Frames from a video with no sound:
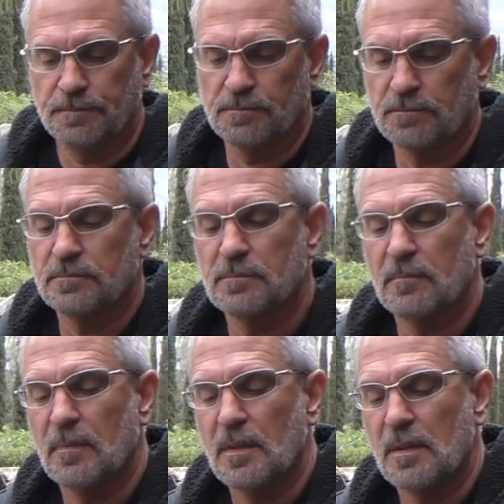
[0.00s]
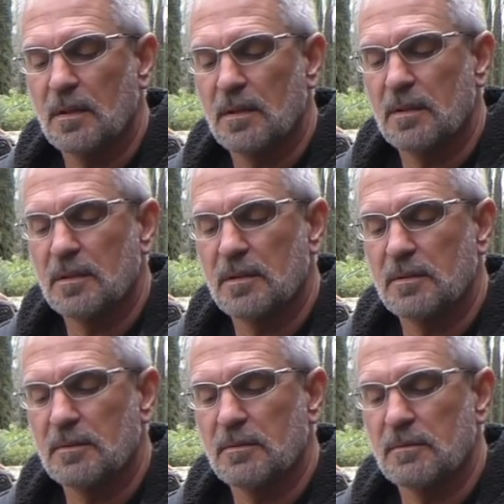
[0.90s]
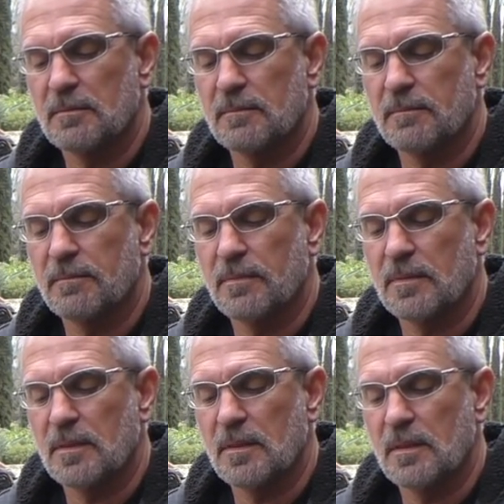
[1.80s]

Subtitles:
Nothing is said.